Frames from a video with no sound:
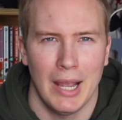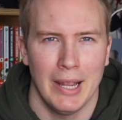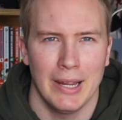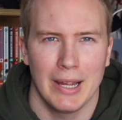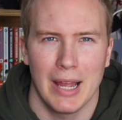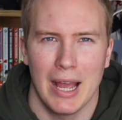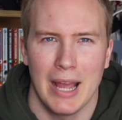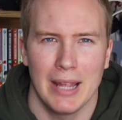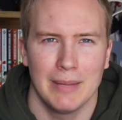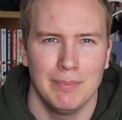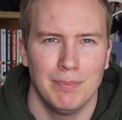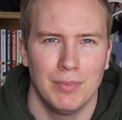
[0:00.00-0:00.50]
I,
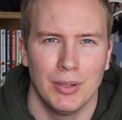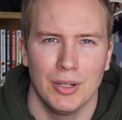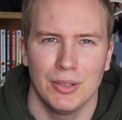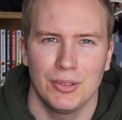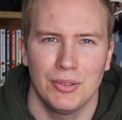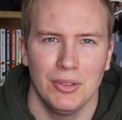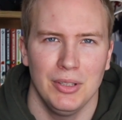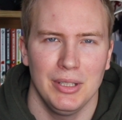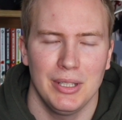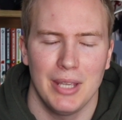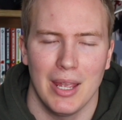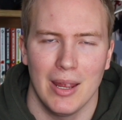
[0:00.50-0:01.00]
I,
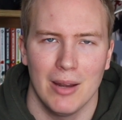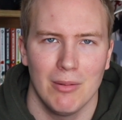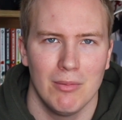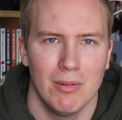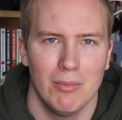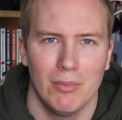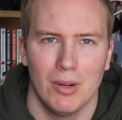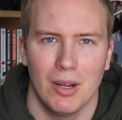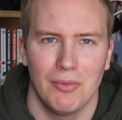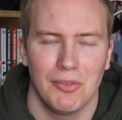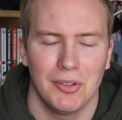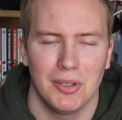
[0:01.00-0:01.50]
personally can't
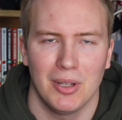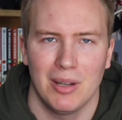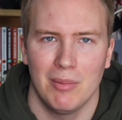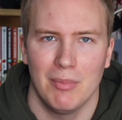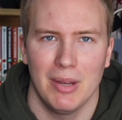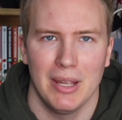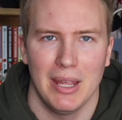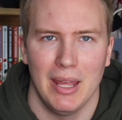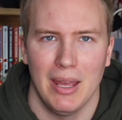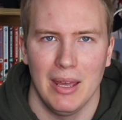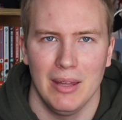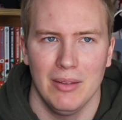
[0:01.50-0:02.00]
remember off the top of
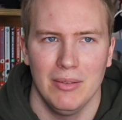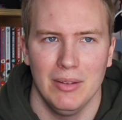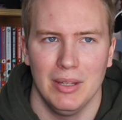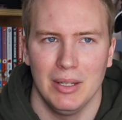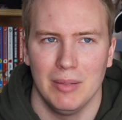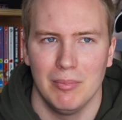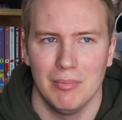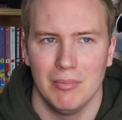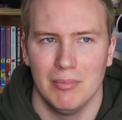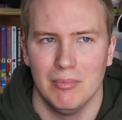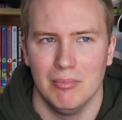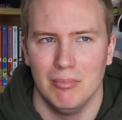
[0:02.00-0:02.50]
my head
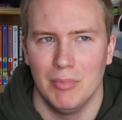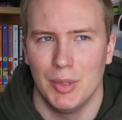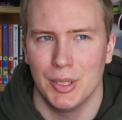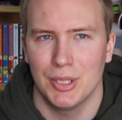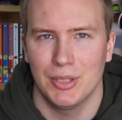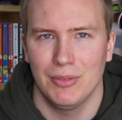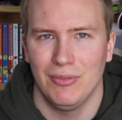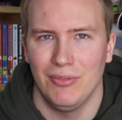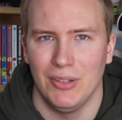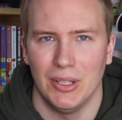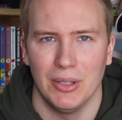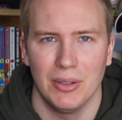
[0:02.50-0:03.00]

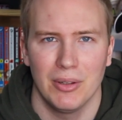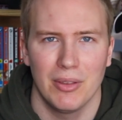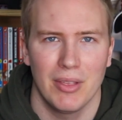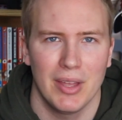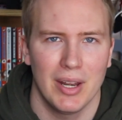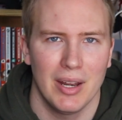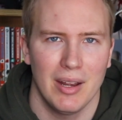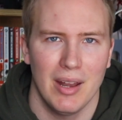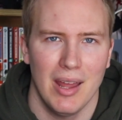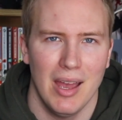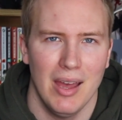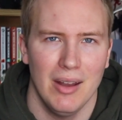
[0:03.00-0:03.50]
much filler
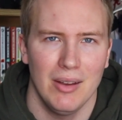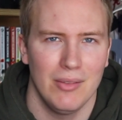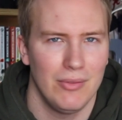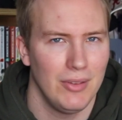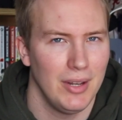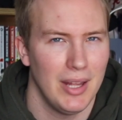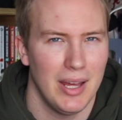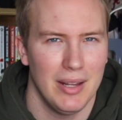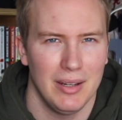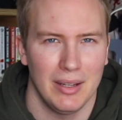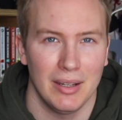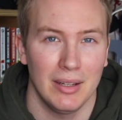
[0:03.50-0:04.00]
that it had, if
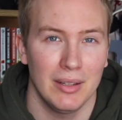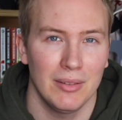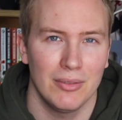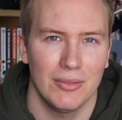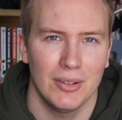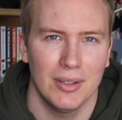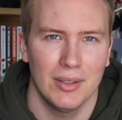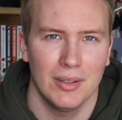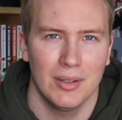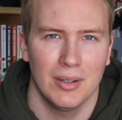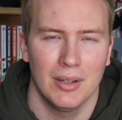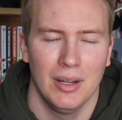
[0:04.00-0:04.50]
it had any
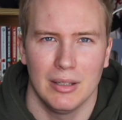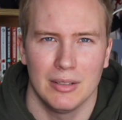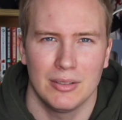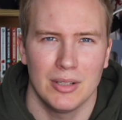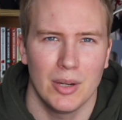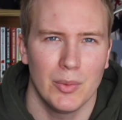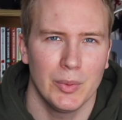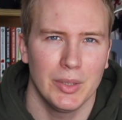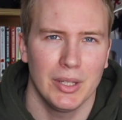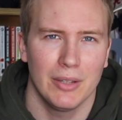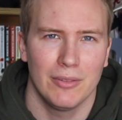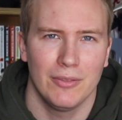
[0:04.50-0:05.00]
filler. It's
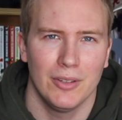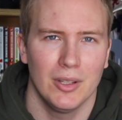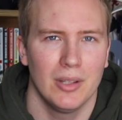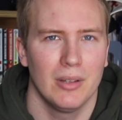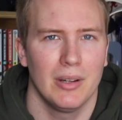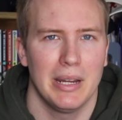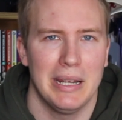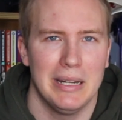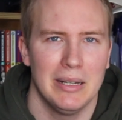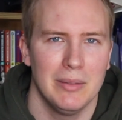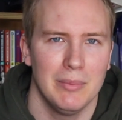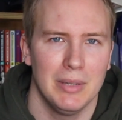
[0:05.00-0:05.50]
not really a
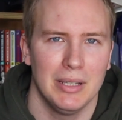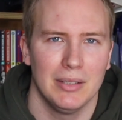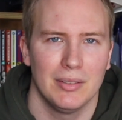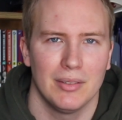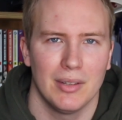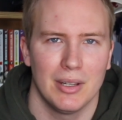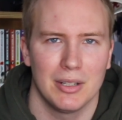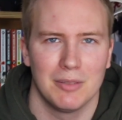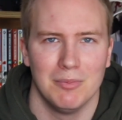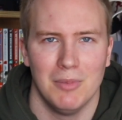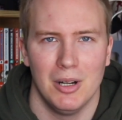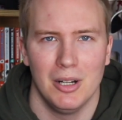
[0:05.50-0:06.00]
filler anime
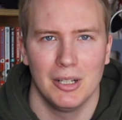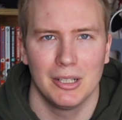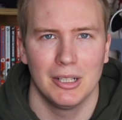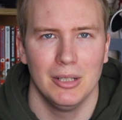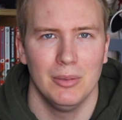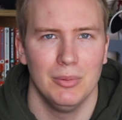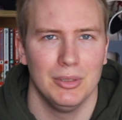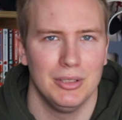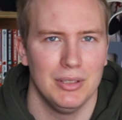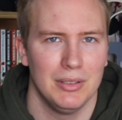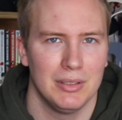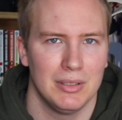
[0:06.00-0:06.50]
slash manga,
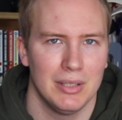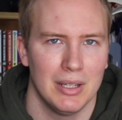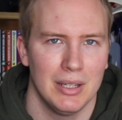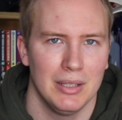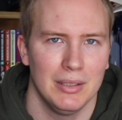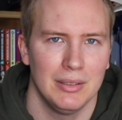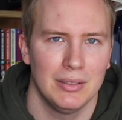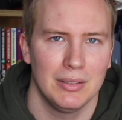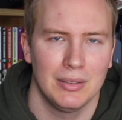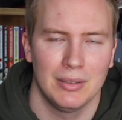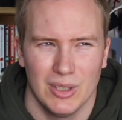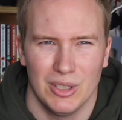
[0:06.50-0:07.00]
which is
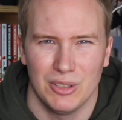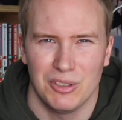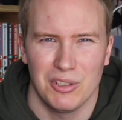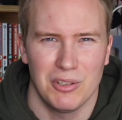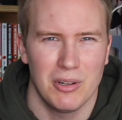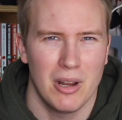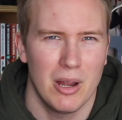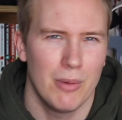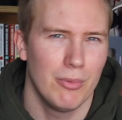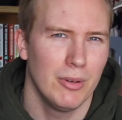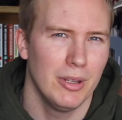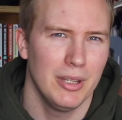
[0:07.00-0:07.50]
nice, so
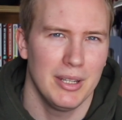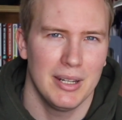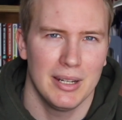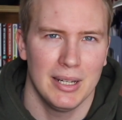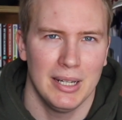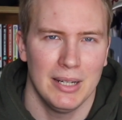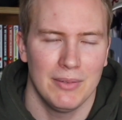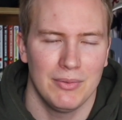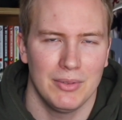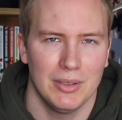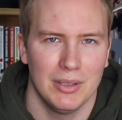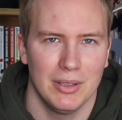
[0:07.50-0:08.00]
you're not really gonna
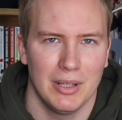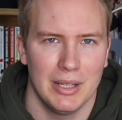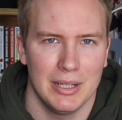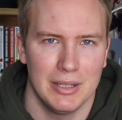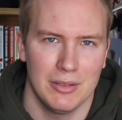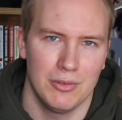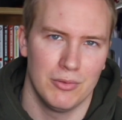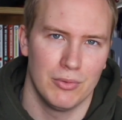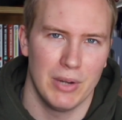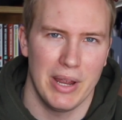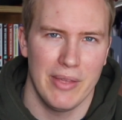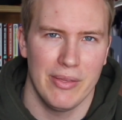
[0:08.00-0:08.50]
have to
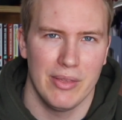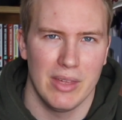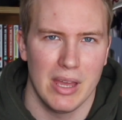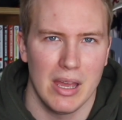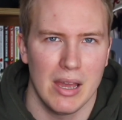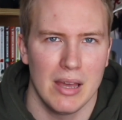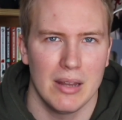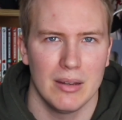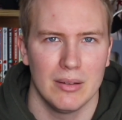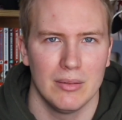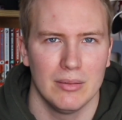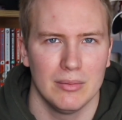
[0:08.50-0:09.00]
like dread
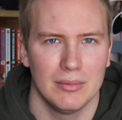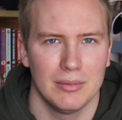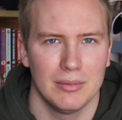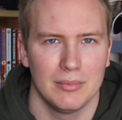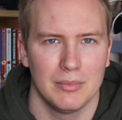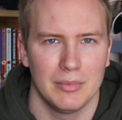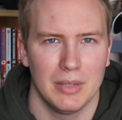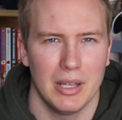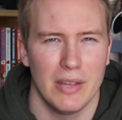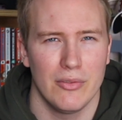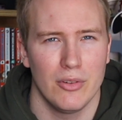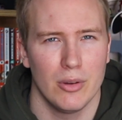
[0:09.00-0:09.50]
that
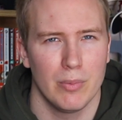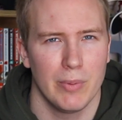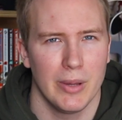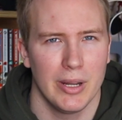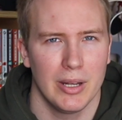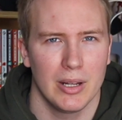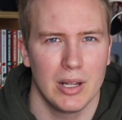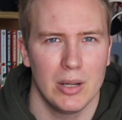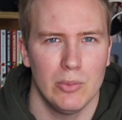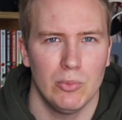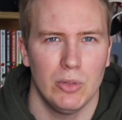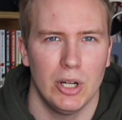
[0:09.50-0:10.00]
if you're
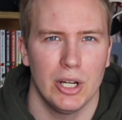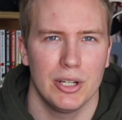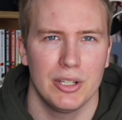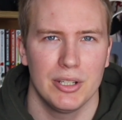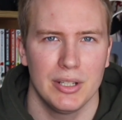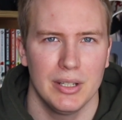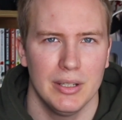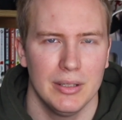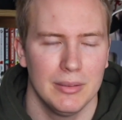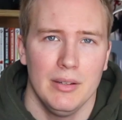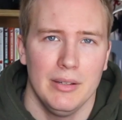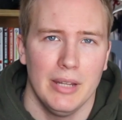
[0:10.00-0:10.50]
planning on
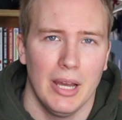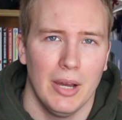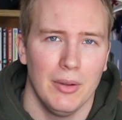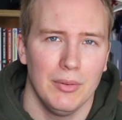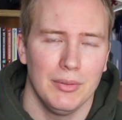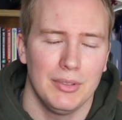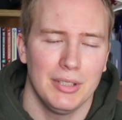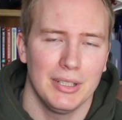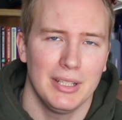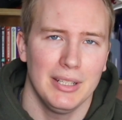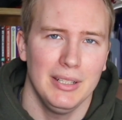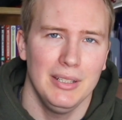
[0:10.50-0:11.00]
watching it. Now,
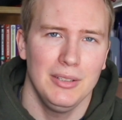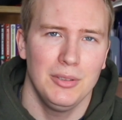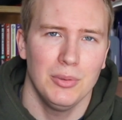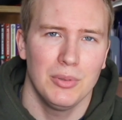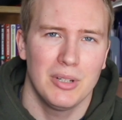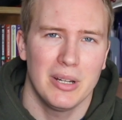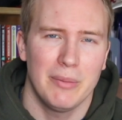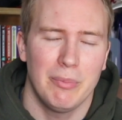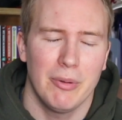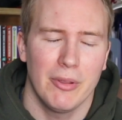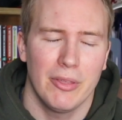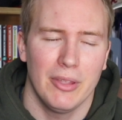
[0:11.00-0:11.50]
to get into a
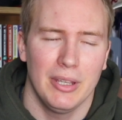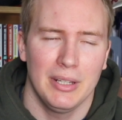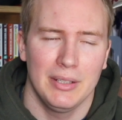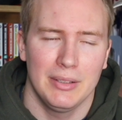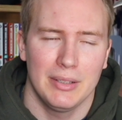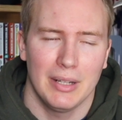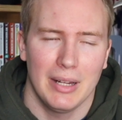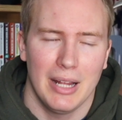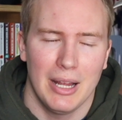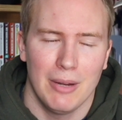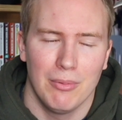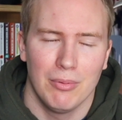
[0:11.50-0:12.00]
couple things
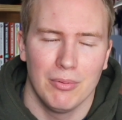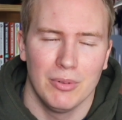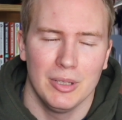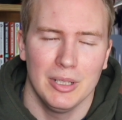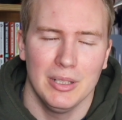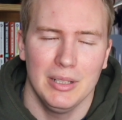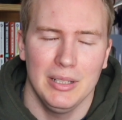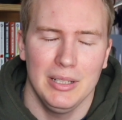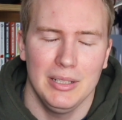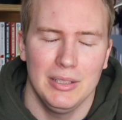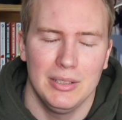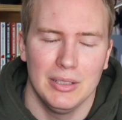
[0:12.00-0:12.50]
that I
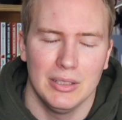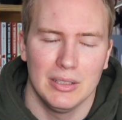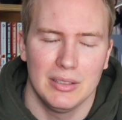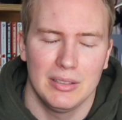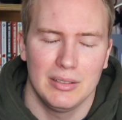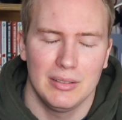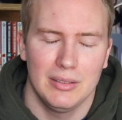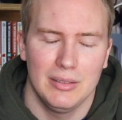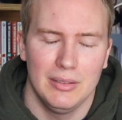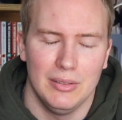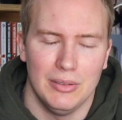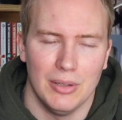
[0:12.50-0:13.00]
really
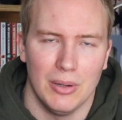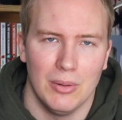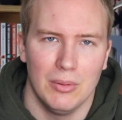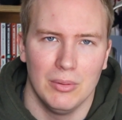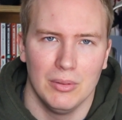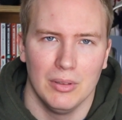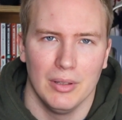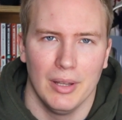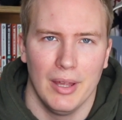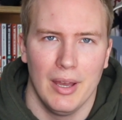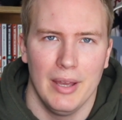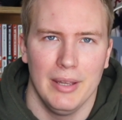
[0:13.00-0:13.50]
just
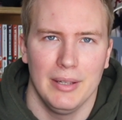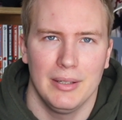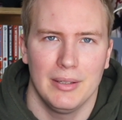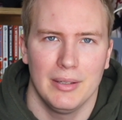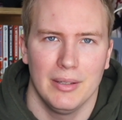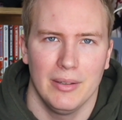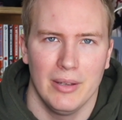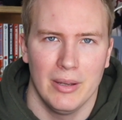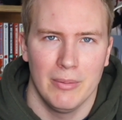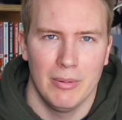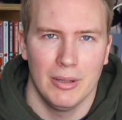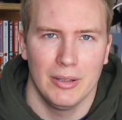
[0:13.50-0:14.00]
don't
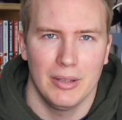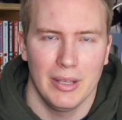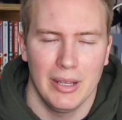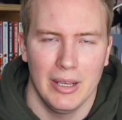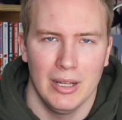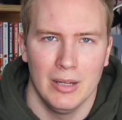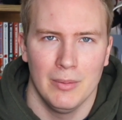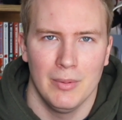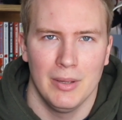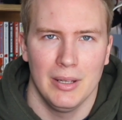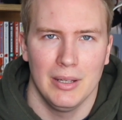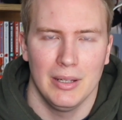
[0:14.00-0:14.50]
like about the
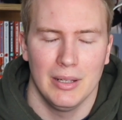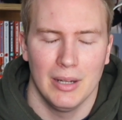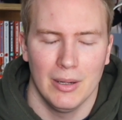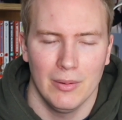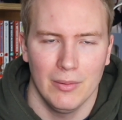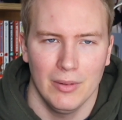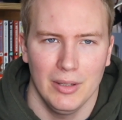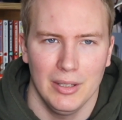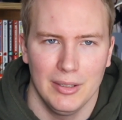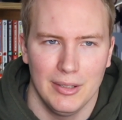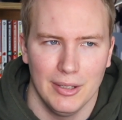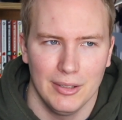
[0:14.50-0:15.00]
anime and I
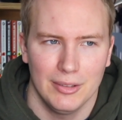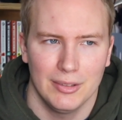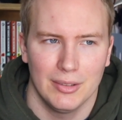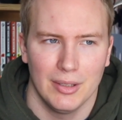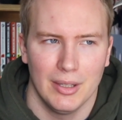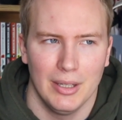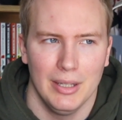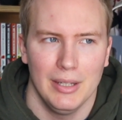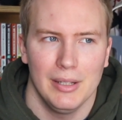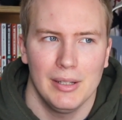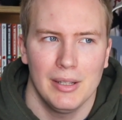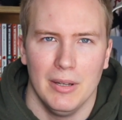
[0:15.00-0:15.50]
really
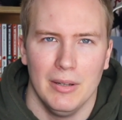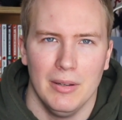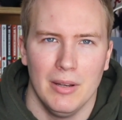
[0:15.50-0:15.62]
dislike.